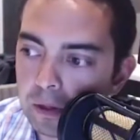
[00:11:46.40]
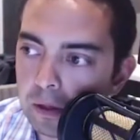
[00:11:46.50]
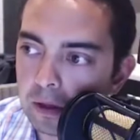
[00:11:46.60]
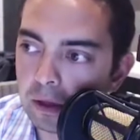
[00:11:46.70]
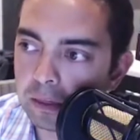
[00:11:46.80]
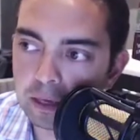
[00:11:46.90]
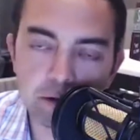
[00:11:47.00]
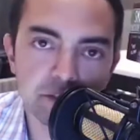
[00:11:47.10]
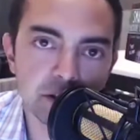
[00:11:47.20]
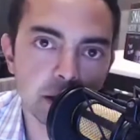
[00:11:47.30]
I think
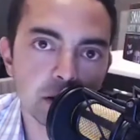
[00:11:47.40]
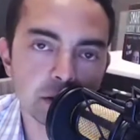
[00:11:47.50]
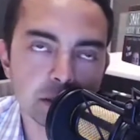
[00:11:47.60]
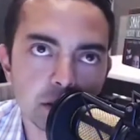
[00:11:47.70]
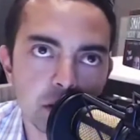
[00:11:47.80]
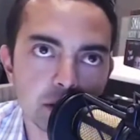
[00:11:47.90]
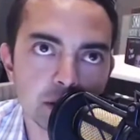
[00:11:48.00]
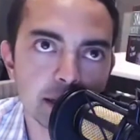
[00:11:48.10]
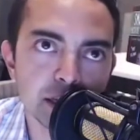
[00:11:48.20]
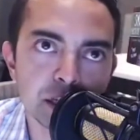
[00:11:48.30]
Gary Vee calls
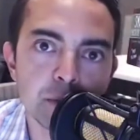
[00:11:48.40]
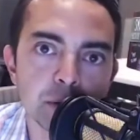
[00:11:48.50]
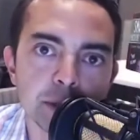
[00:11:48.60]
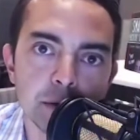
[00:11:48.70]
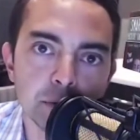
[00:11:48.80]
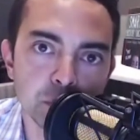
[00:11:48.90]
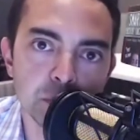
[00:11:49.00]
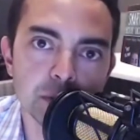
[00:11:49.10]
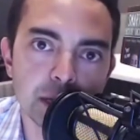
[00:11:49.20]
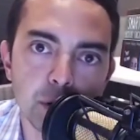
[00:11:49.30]
it like small town
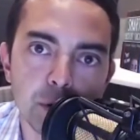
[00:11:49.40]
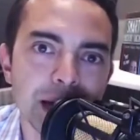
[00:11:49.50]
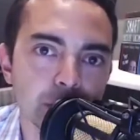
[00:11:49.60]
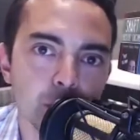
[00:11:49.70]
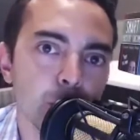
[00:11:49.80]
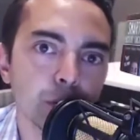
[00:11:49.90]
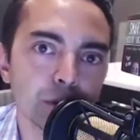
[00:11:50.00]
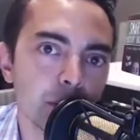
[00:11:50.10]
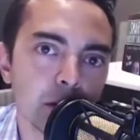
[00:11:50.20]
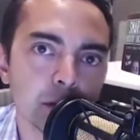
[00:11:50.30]
rules, like going back to old
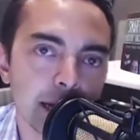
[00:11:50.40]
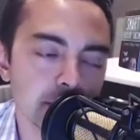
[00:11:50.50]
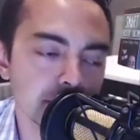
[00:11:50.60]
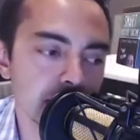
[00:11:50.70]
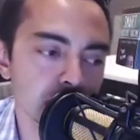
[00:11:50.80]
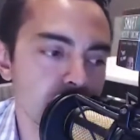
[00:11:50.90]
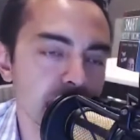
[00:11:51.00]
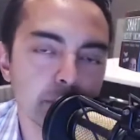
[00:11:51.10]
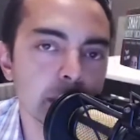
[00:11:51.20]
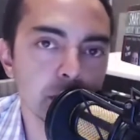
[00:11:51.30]
small town days where
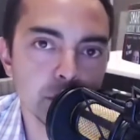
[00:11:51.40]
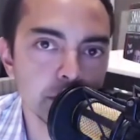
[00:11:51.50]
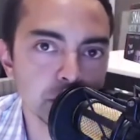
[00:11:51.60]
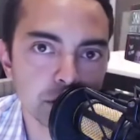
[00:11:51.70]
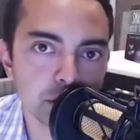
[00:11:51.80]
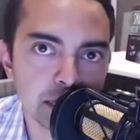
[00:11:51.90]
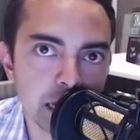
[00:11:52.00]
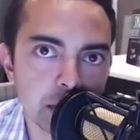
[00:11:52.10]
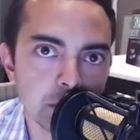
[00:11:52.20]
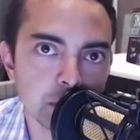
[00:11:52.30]
everybody knew each other's
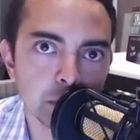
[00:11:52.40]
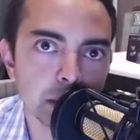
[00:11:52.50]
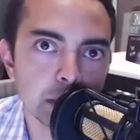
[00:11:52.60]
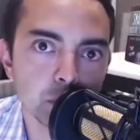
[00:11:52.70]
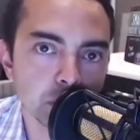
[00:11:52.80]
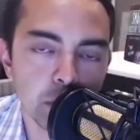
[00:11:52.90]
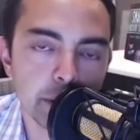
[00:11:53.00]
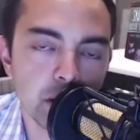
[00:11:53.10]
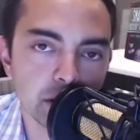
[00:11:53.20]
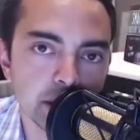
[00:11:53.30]
name and what was
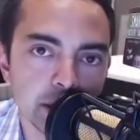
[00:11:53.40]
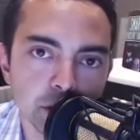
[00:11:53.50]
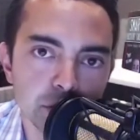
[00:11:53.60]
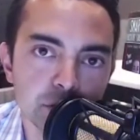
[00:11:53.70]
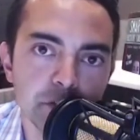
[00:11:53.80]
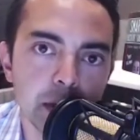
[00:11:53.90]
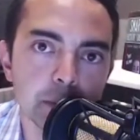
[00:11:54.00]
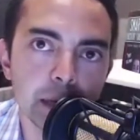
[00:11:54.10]
going on in each other's family.